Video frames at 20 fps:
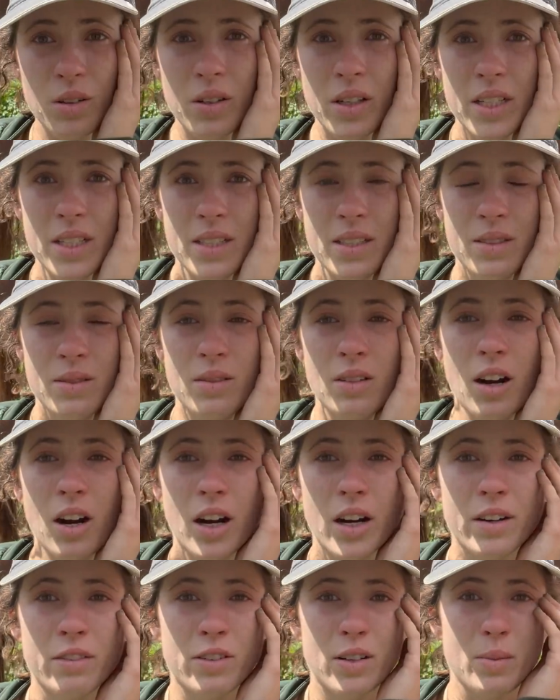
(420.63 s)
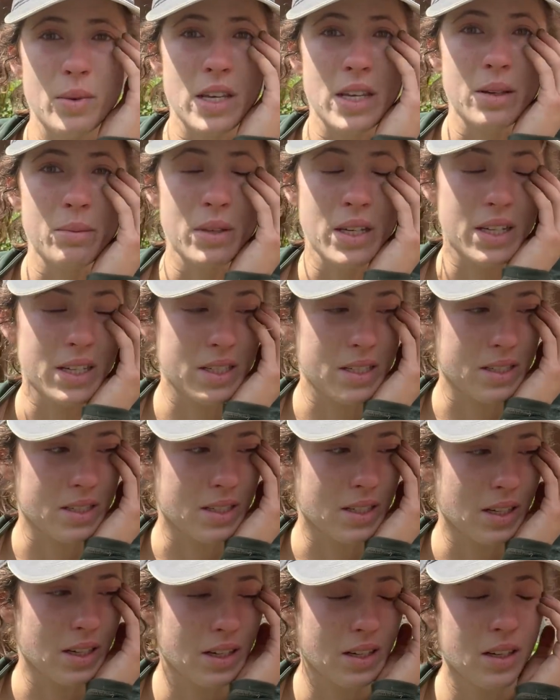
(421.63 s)
it's hard for me
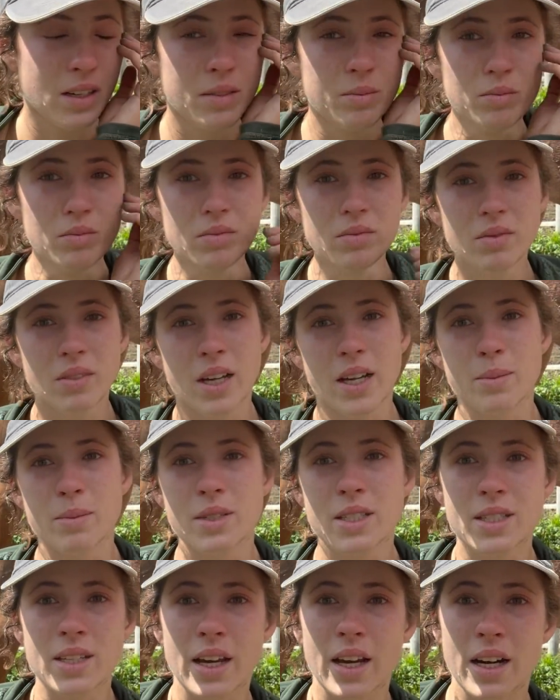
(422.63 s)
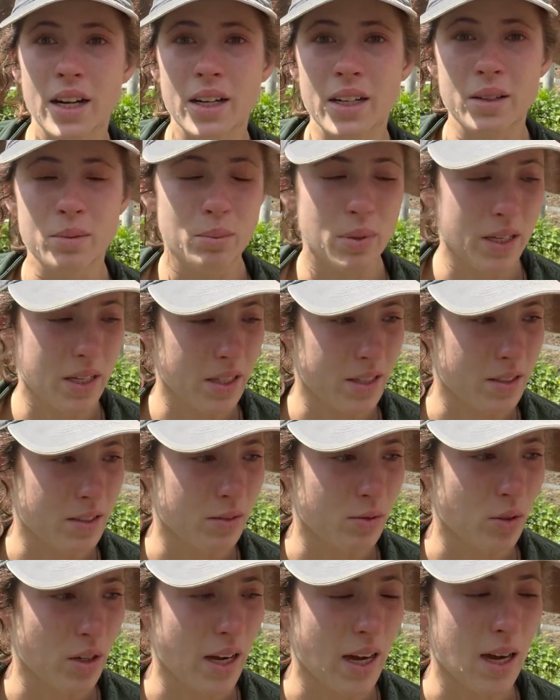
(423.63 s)
because I'm scared because
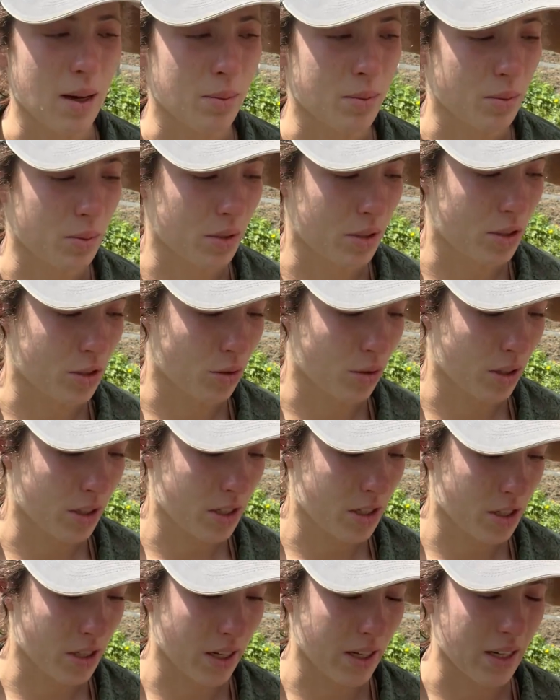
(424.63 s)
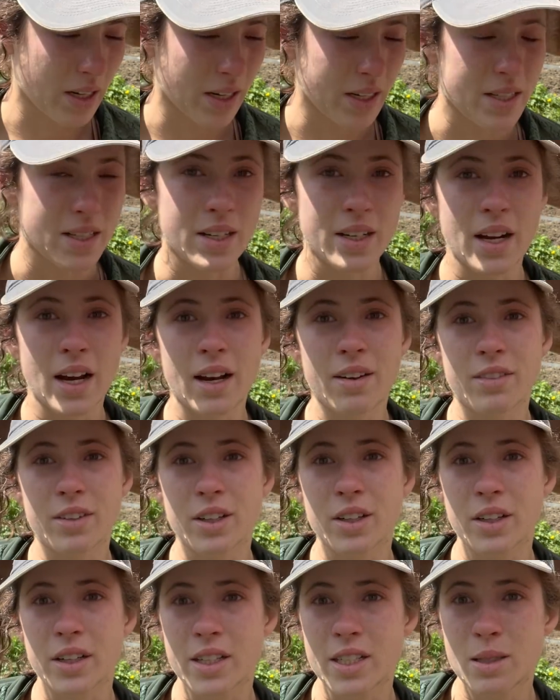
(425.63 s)
of what happened with George, and I didn't have a
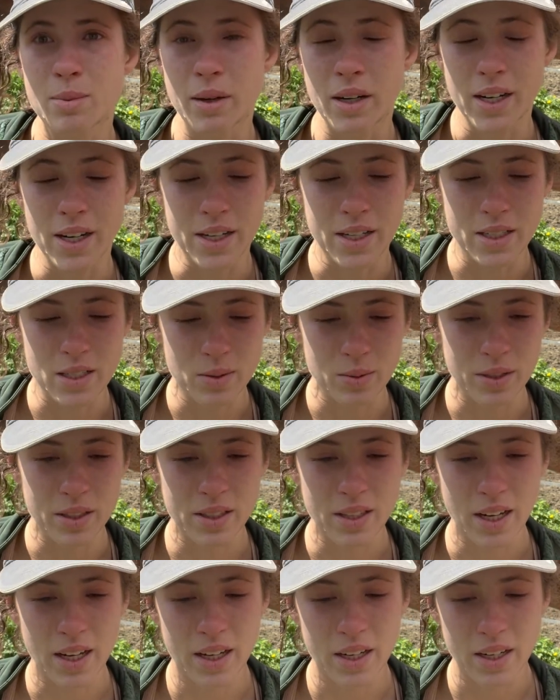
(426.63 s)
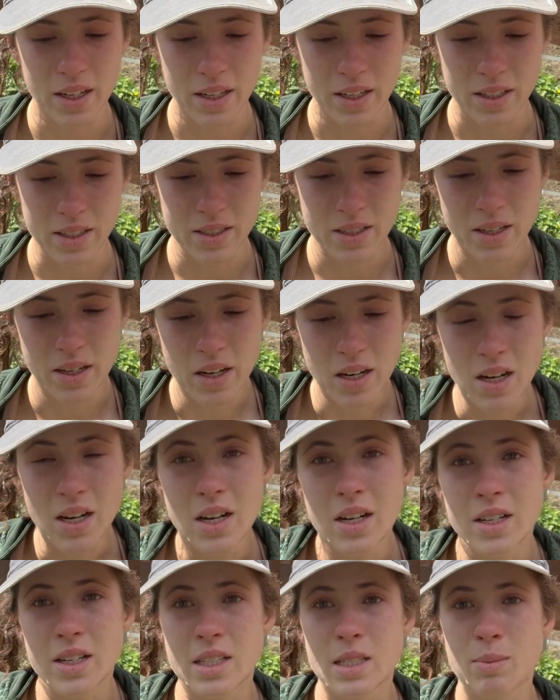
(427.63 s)
good experience with that. And
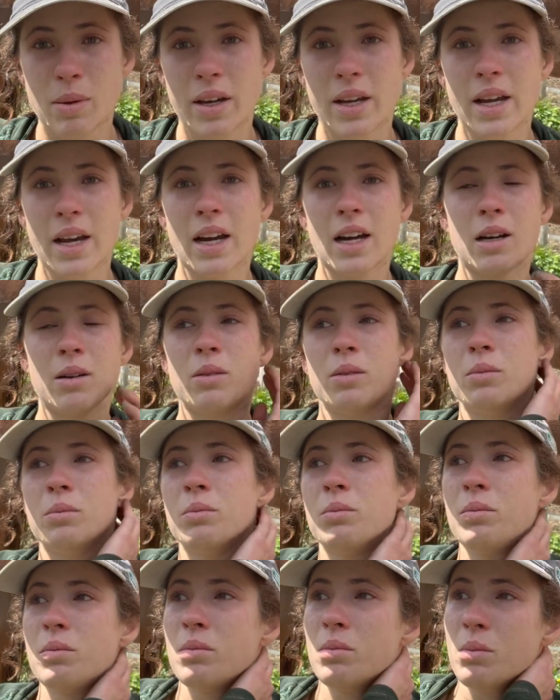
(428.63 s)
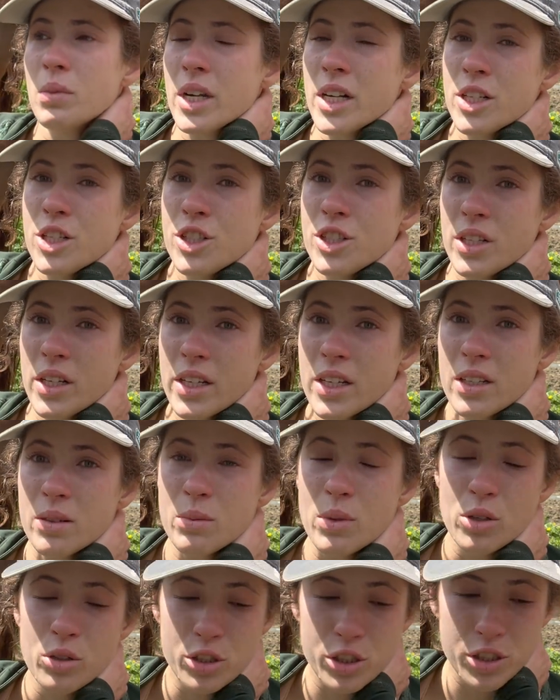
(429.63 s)
despite how much like
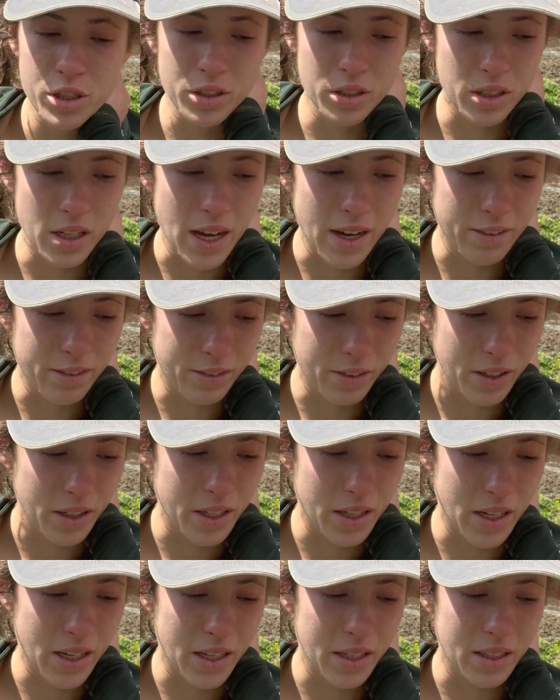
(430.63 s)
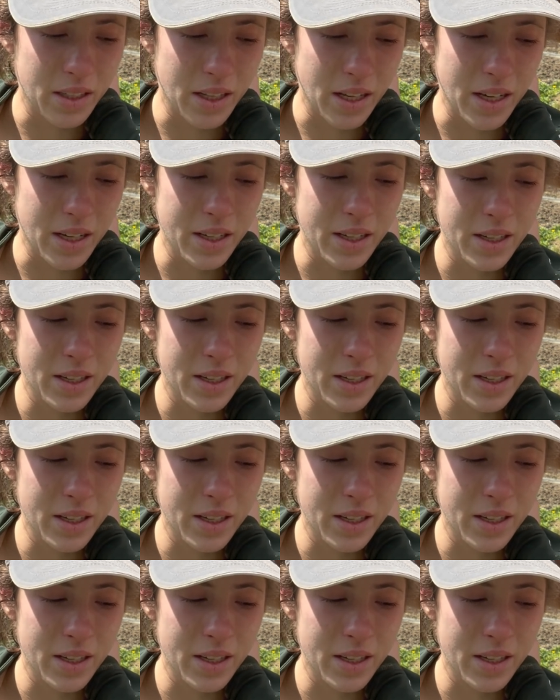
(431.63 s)
emotional effort and like